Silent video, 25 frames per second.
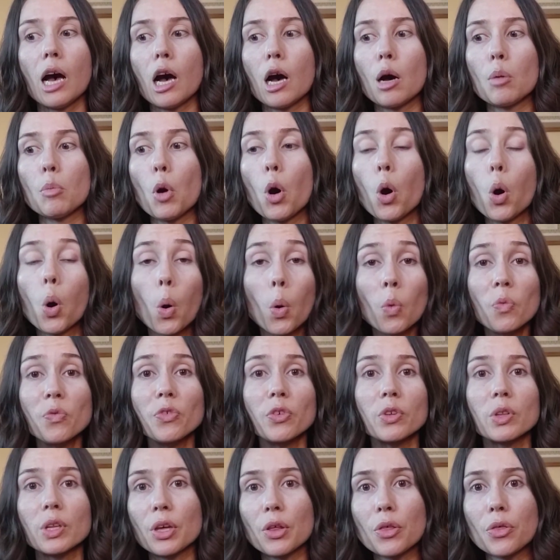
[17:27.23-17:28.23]

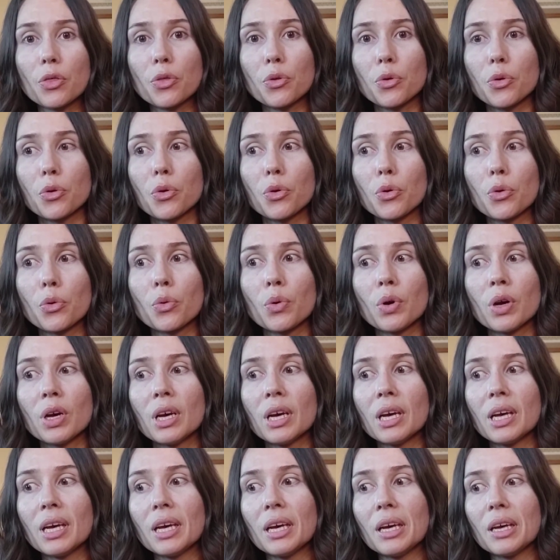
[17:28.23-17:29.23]
hopefully through
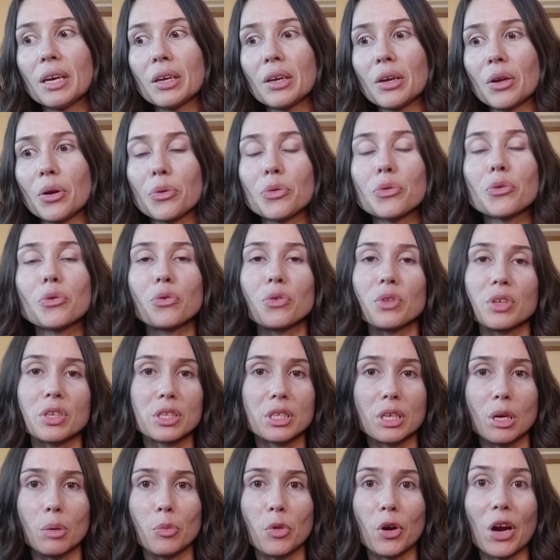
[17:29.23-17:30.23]
the
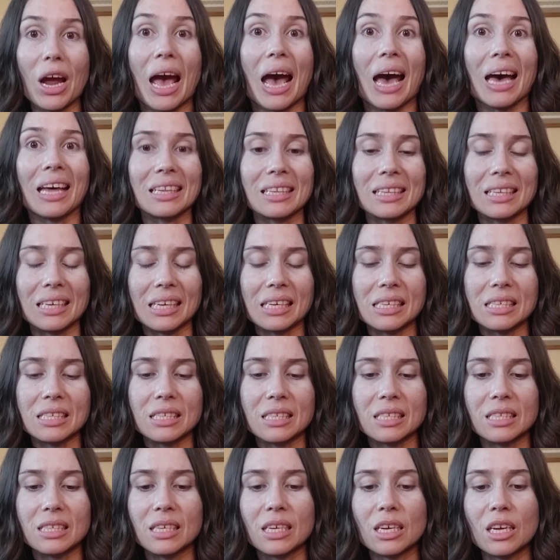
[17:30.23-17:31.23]
summer at
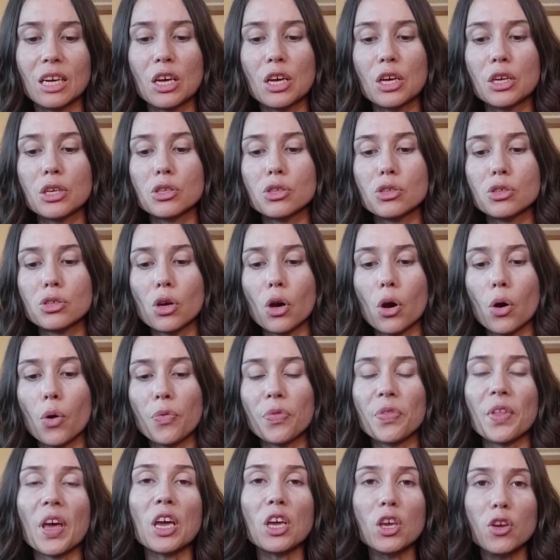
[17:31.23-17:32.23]
least.
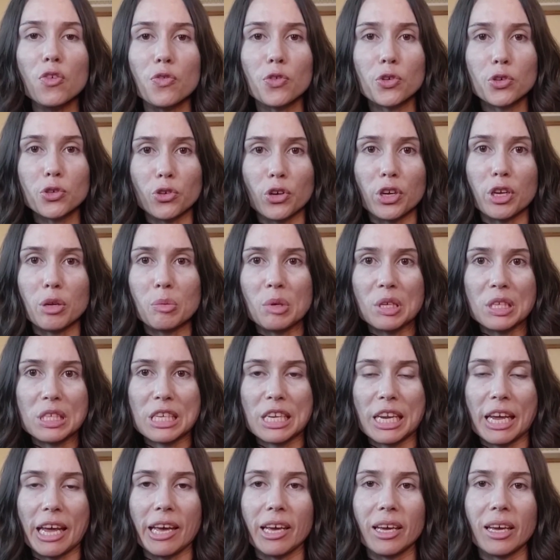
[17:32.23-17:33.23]
So thank you for joining me
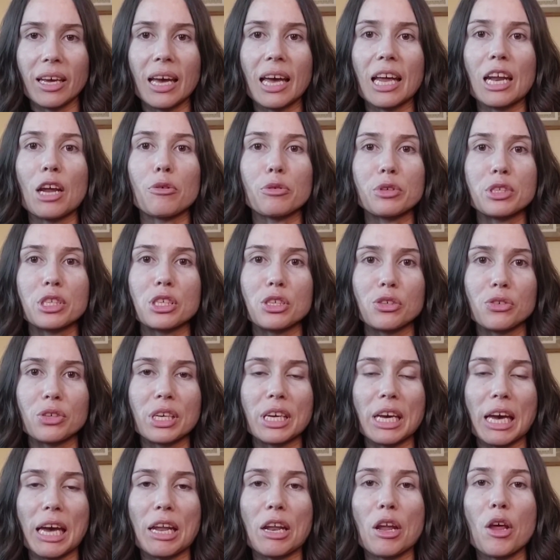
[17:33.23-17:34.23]
today, and I will see you
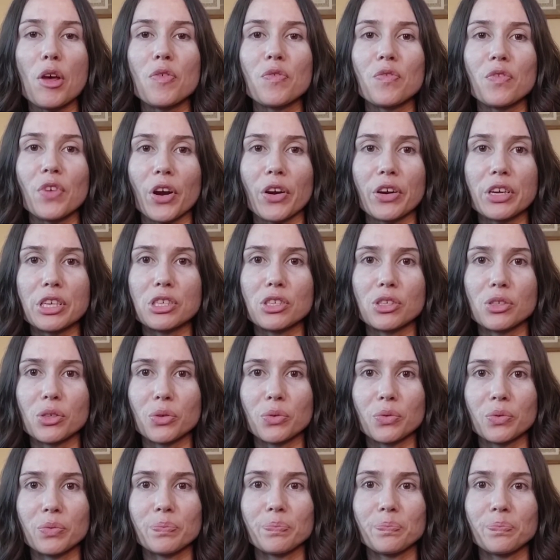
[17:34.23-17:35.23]
again very
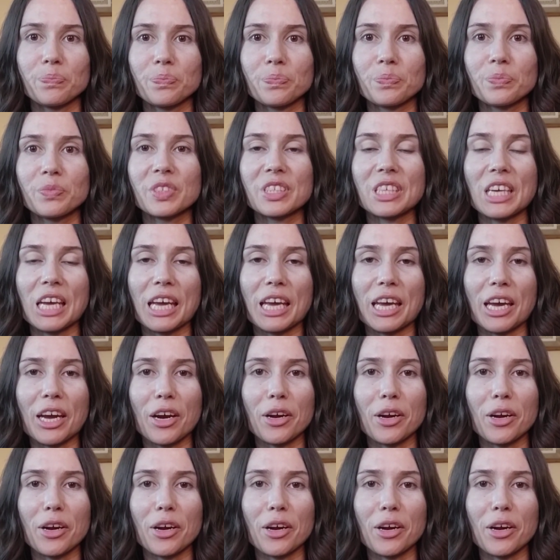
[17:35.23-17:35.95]
soon. Take